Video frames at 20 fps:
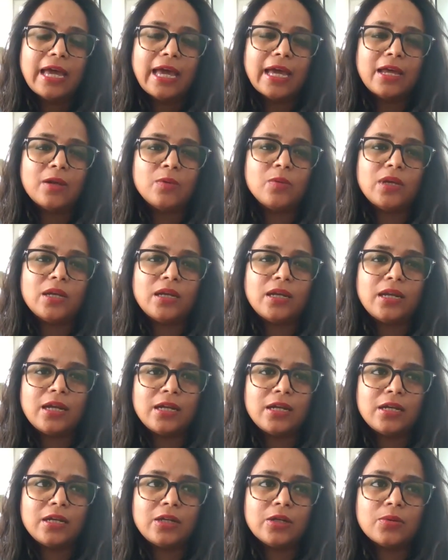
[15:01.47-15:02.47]
and we
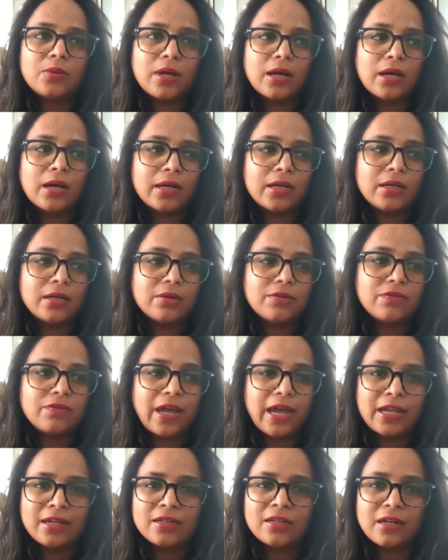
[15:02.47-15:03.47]
need to kind of
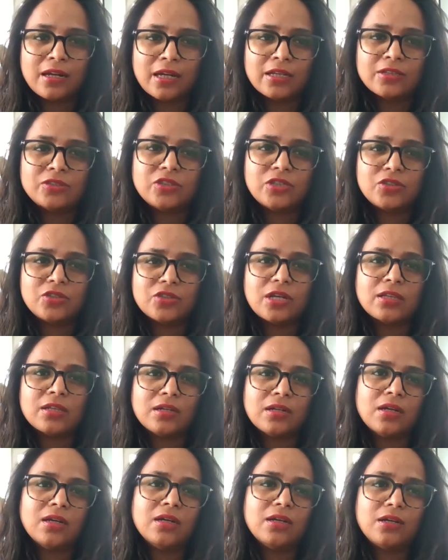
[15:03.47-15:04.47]
encourage each
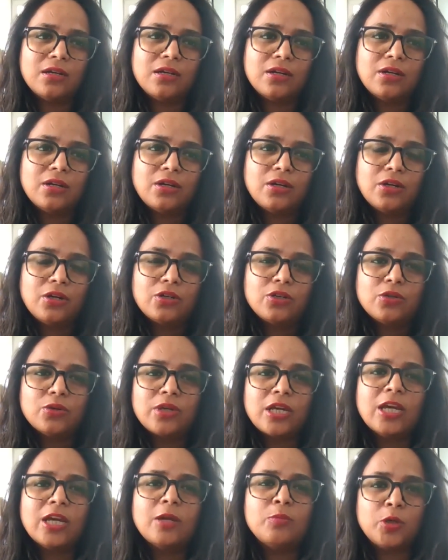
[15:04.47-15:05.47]
other to
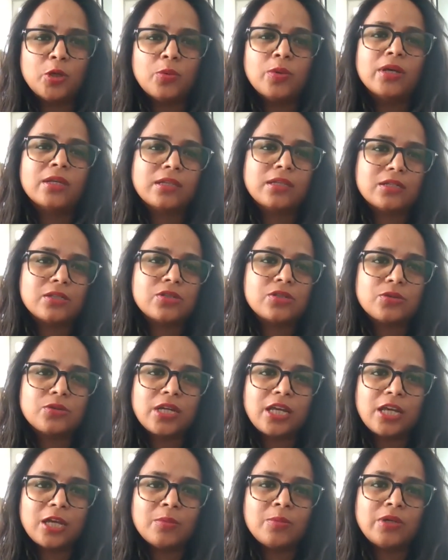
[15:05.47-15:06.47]
keep doing this, to
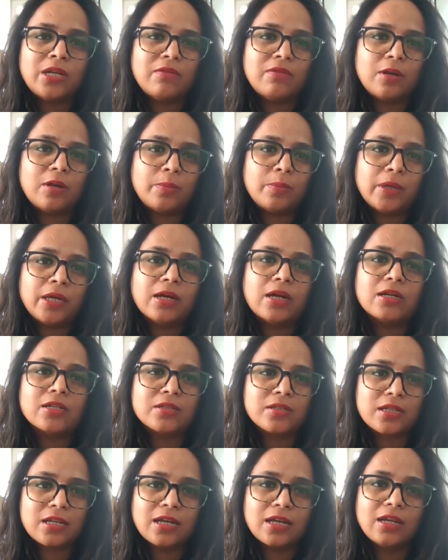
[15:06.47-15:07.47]
keep developing our
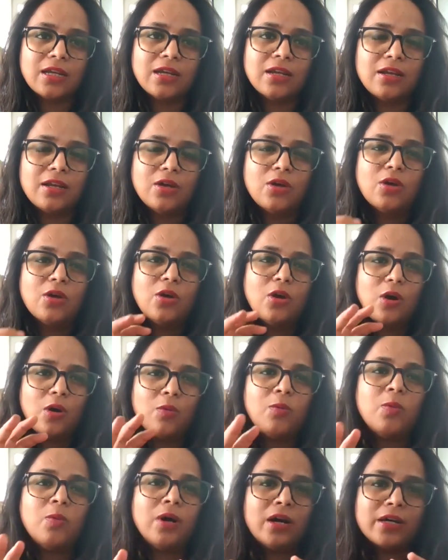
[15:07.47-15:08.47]
skill
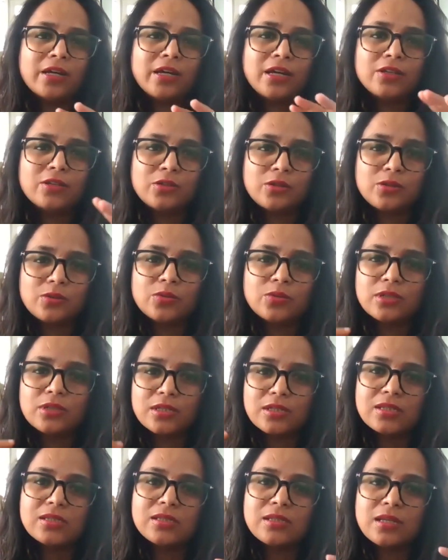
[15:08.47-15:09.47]
of working through
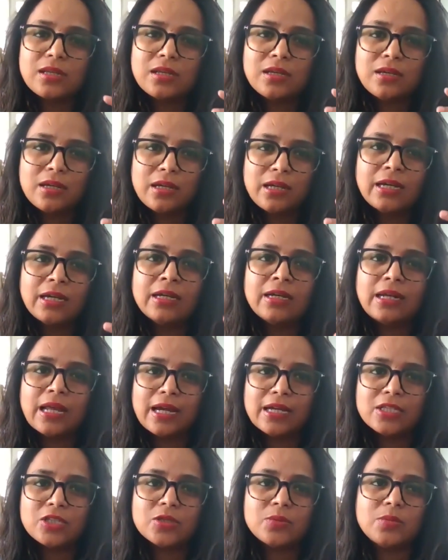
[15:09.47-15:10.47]
this
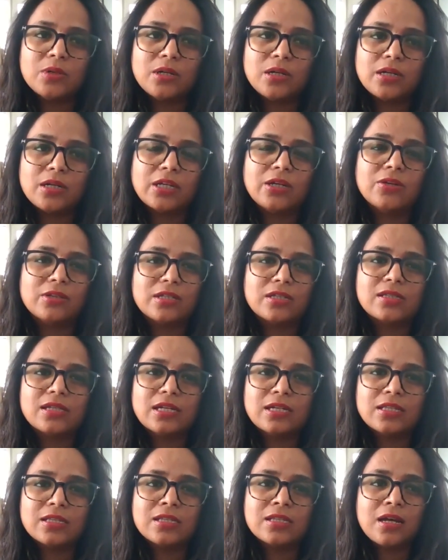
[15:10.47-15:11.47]
intangibility or this
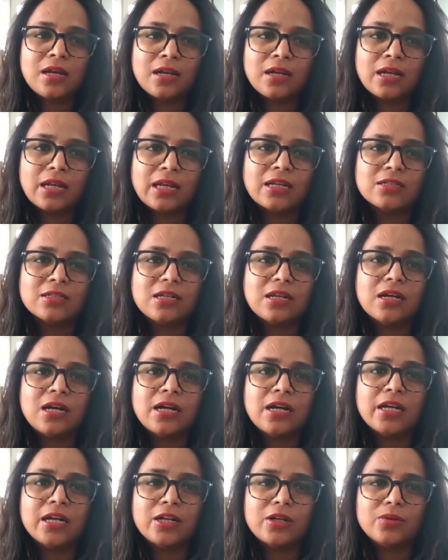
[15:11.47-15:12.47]
uncertainty and
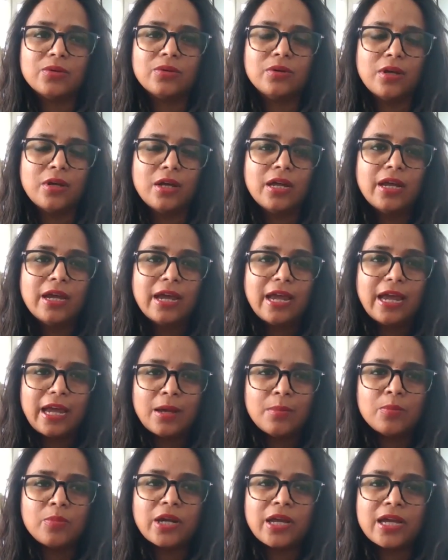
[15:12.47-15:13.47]
learning to
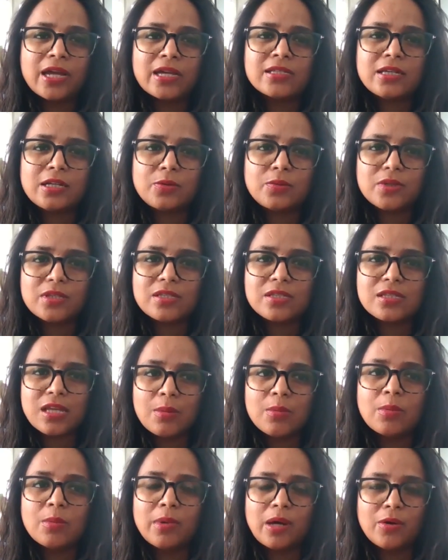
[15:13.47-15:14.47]
embrace it with
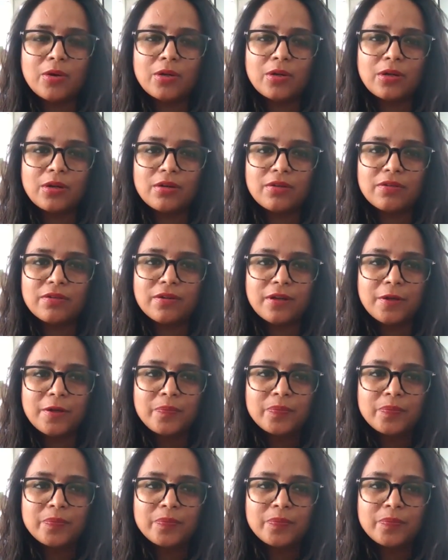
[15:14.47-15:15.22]
some amount of,